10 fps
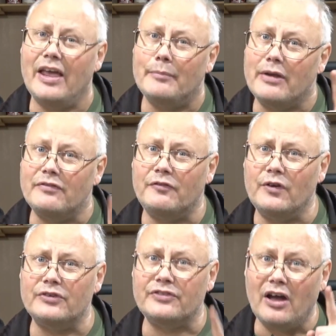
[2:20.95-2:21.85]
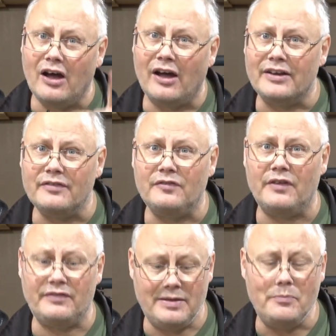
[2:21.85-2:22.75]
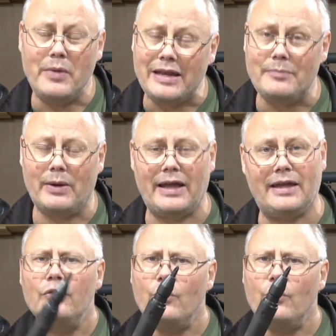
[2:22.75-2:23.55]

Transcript: and my first Honda 50 mini bike.